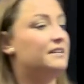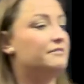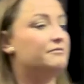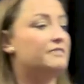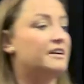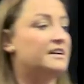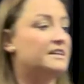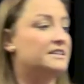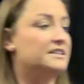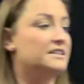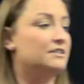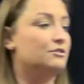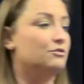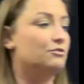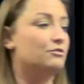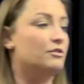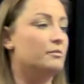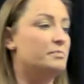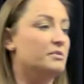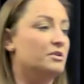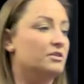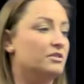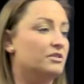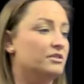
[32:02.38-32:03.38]
E rating or
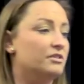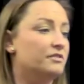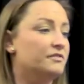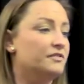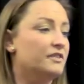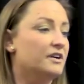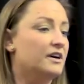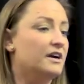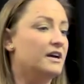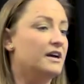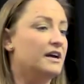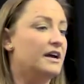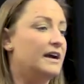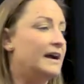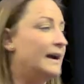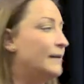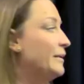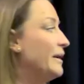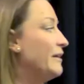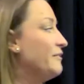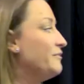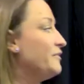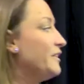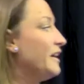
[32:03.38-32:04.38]
above.
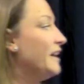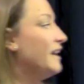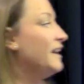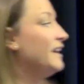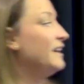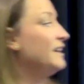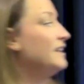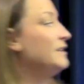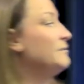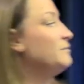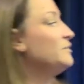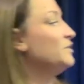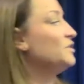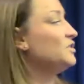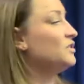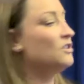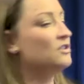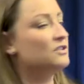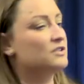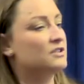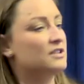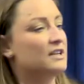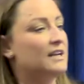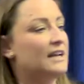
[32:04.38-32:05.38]
However, it must
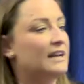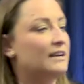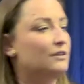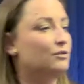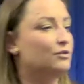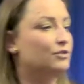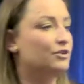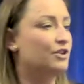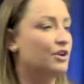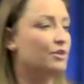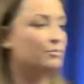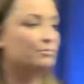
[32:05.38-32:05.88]
cost the landlord